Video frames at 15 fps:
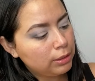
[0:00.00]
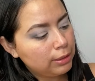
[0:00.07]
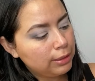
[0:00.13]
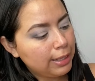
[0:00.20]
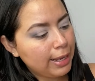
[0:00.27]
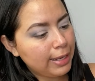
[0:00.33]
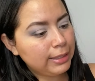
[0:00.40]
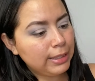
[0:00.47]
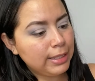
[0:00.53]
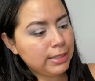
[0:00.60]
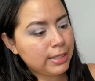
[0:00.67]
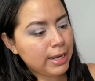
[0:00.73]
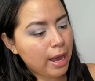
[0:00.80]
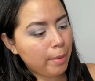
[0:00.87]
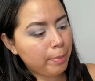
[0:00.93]
lightly
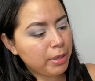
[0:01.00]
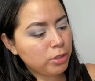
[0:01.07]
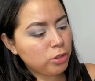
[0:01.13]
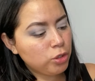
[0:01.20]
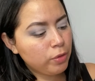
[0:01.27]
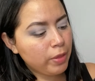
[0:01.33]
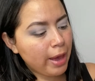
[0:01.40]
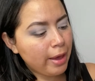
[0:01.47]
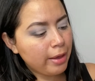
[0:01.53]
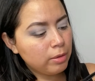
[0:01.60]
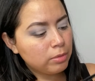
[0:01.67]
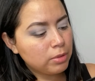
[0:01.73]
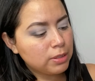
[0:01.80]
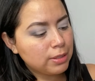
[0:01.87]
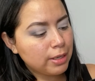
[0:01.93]
tap into
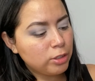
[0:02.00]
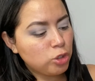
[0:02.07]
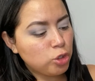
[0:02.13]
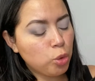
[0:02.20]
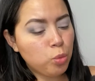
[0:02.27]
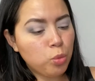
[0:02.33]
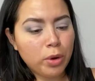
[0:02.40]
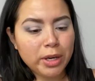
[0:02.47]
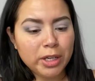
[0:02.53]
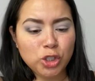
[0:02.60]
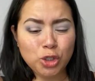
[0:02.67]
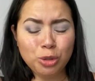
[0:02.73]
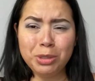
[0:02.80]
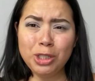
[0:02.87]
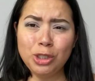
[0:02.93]
that because I don't want it
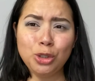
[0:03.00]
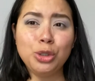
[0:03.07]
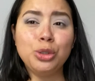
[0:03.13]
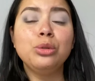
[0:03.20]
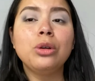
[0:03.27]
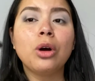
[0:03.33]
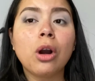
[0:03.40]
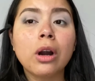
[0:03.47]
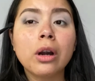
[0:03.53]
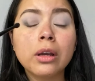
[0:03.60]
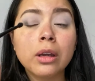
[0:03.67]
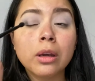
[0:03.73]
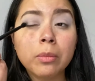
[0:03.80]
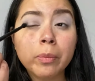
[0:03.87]
to be too dark.